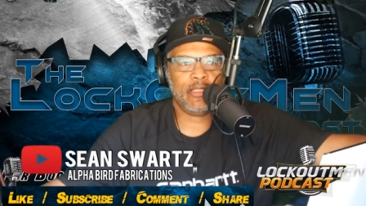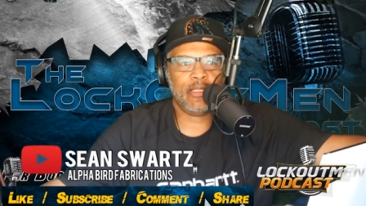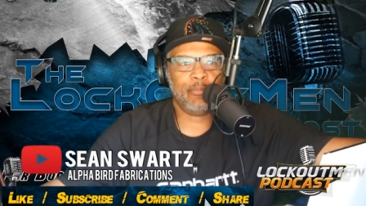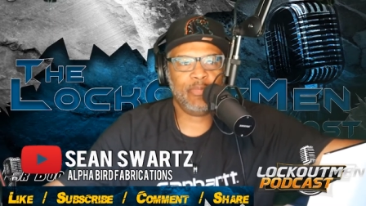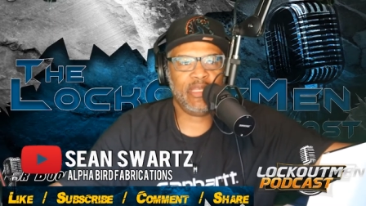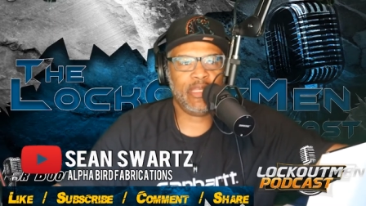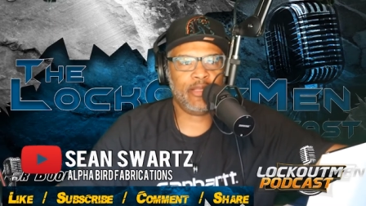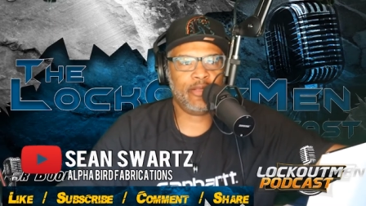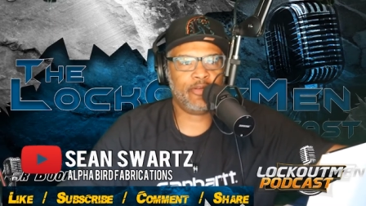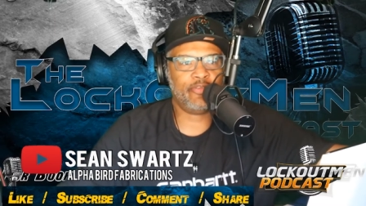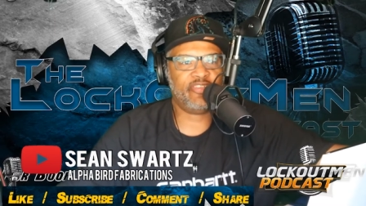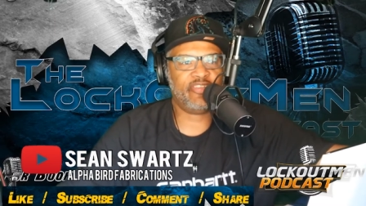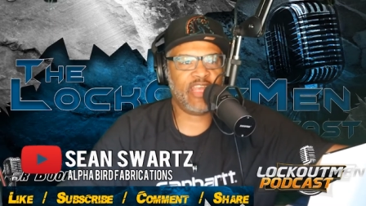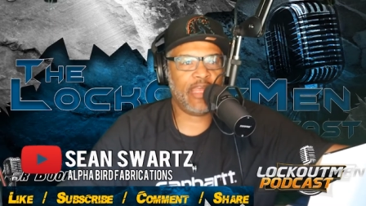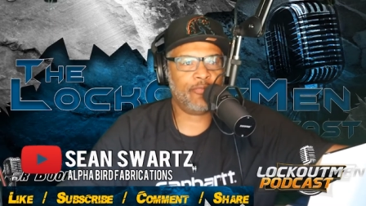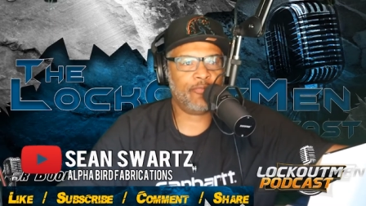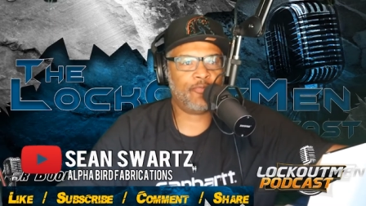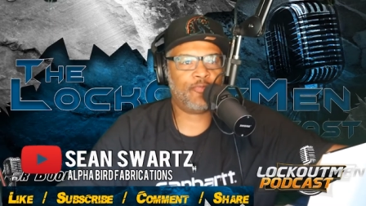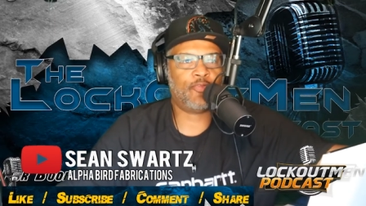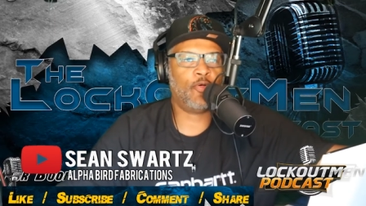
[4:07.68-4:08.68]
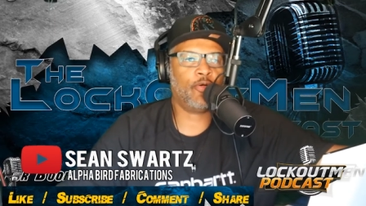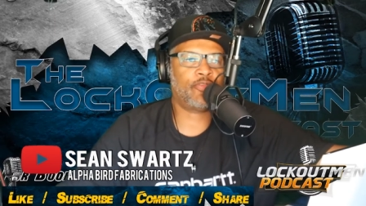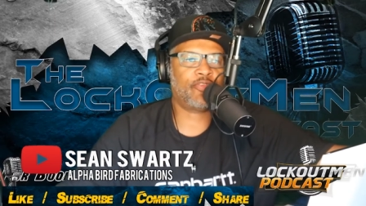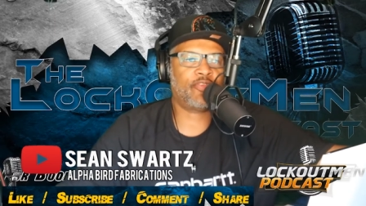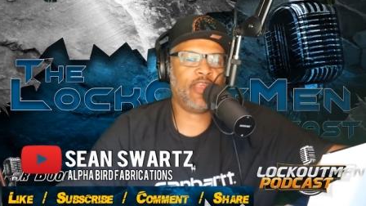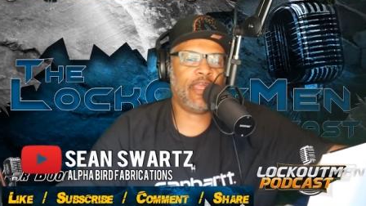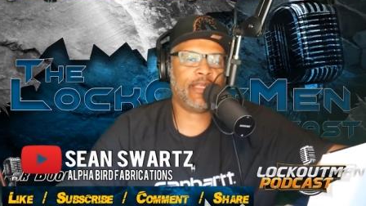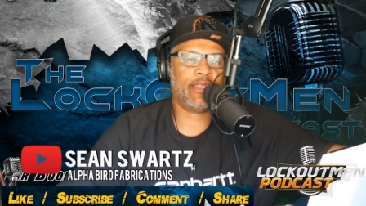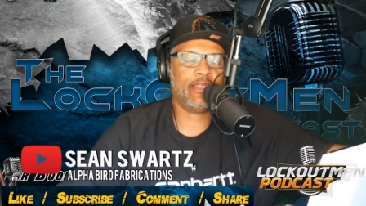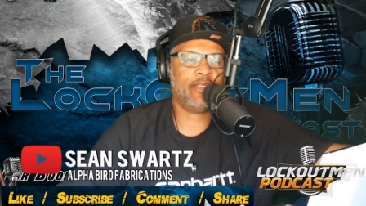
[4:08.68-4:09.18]
let me interject for a
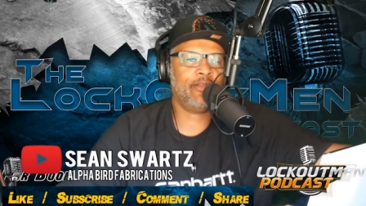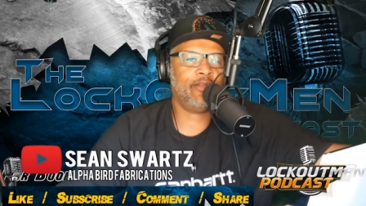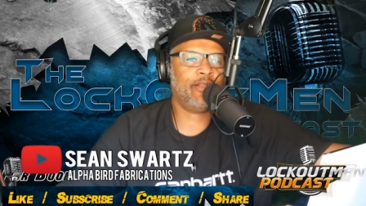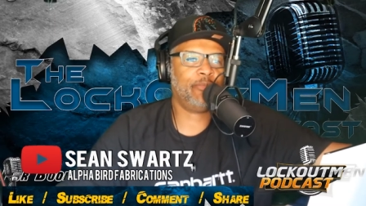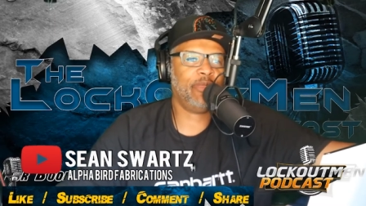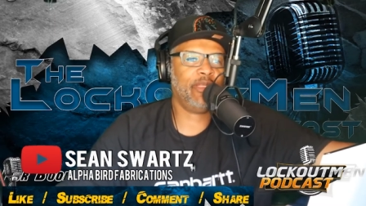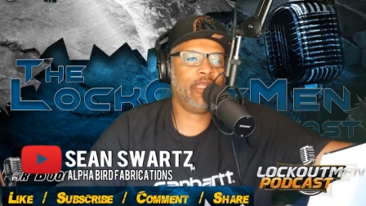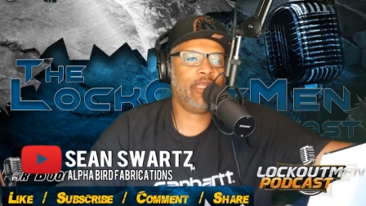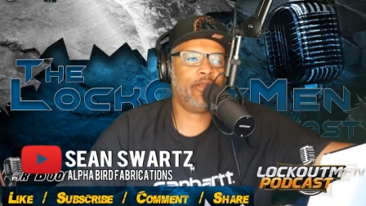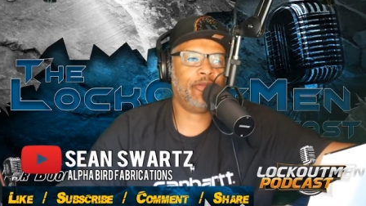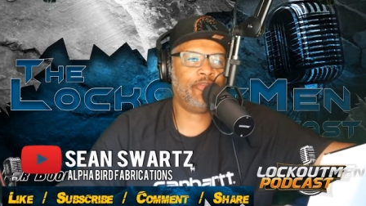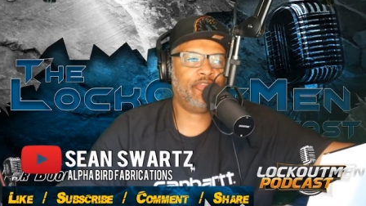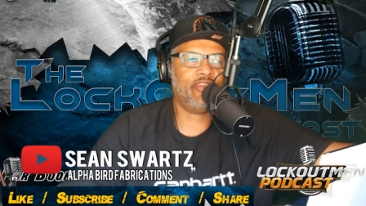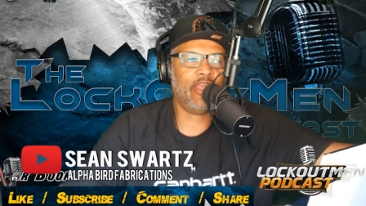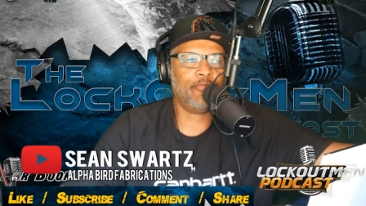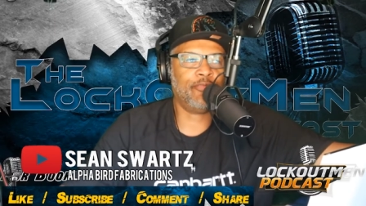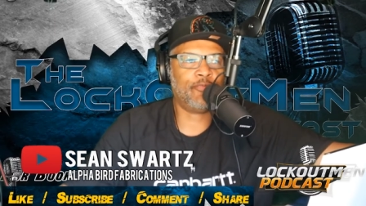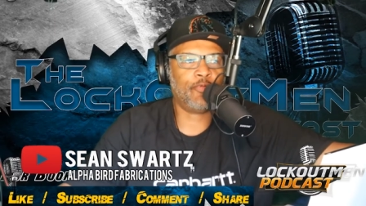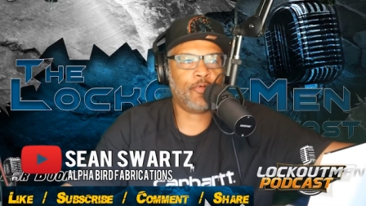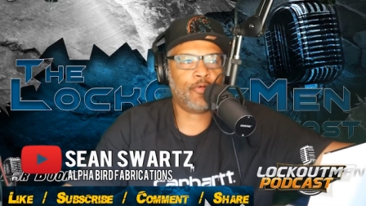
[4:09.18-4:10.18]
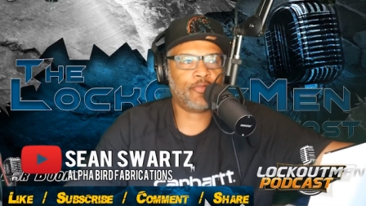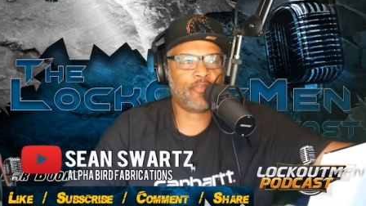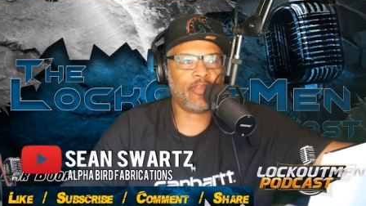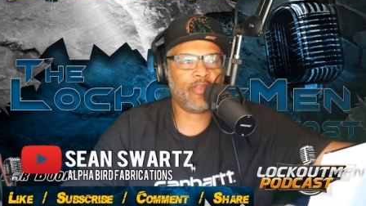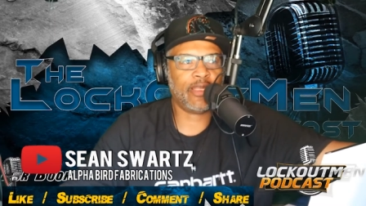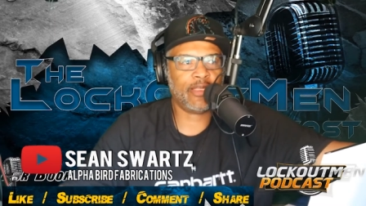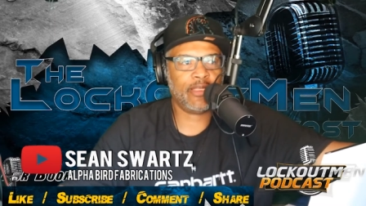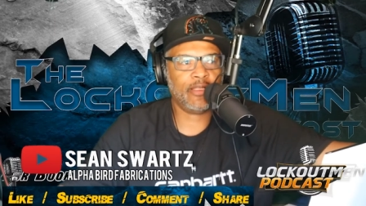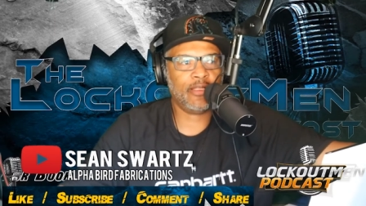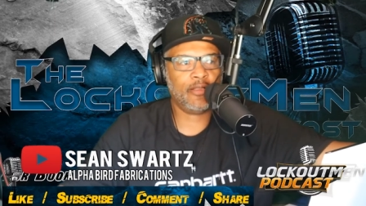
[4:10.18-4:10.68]
second. Let me interject for a
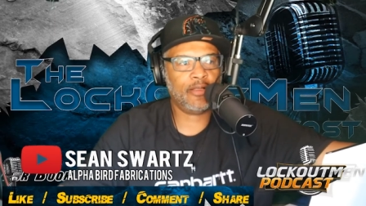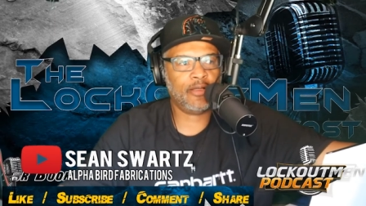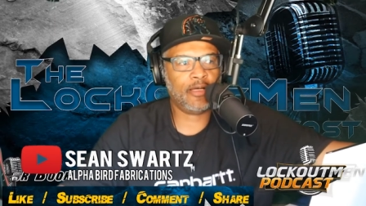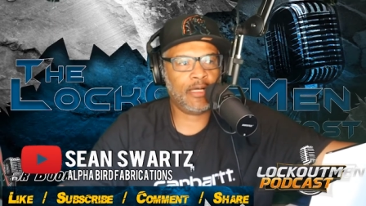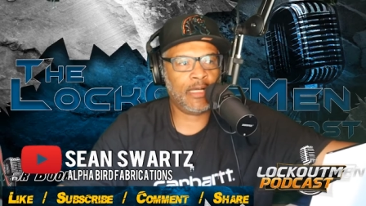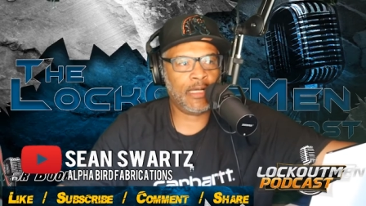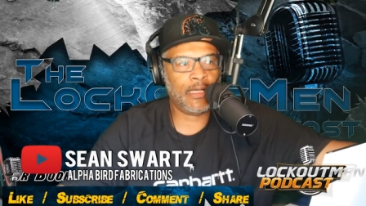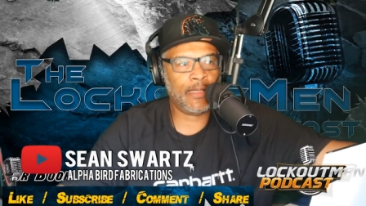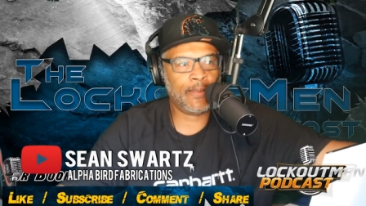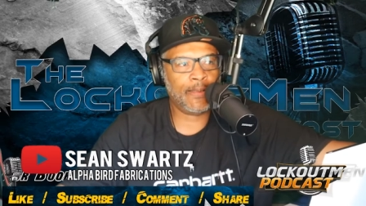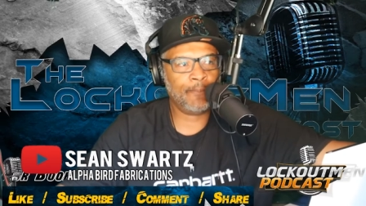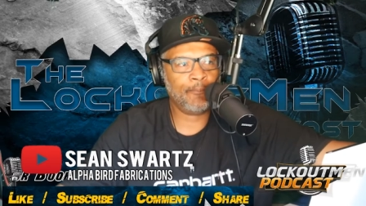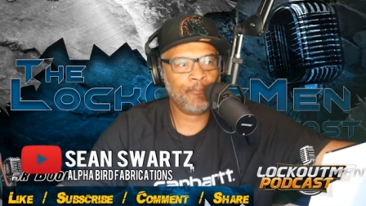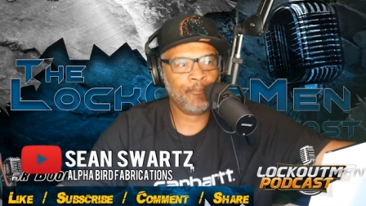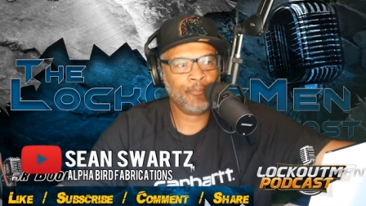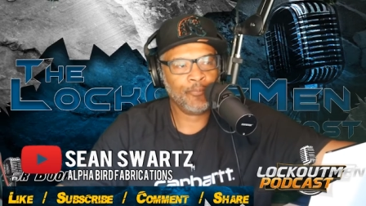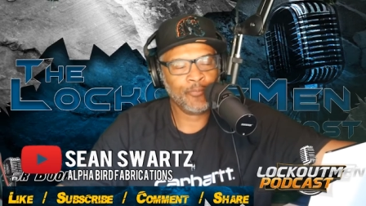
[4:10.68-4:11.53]
second. Um, right.